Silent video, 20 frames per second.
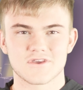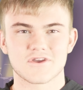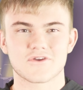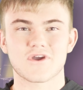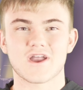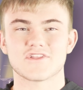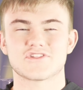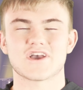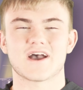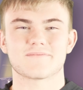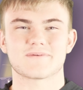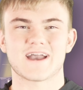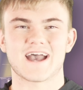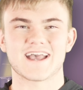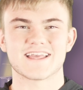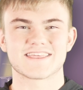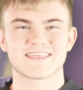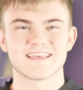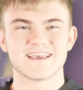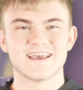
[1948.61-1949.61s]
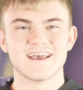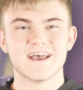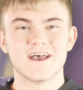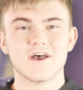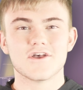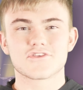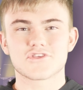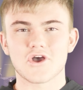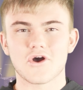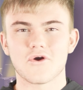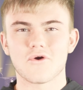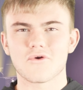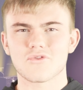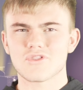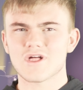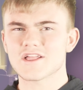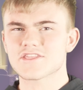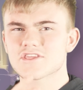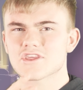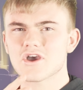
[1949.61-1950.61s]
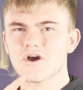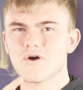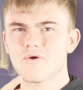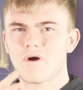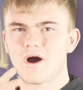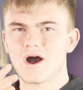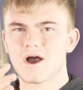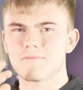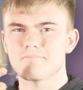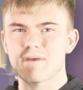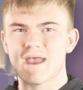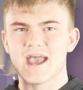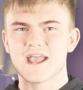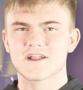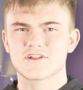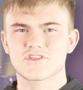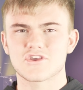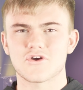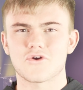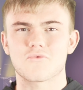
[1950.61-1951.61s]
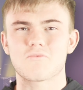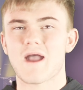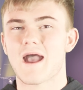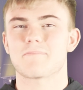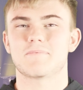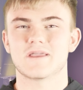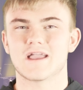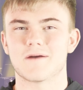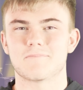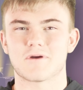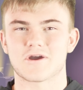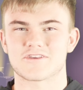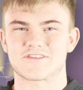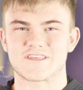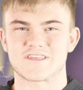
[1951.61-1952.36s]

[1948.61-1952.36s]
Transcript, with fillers: Great job, guys. So let's go on back to wrapping up our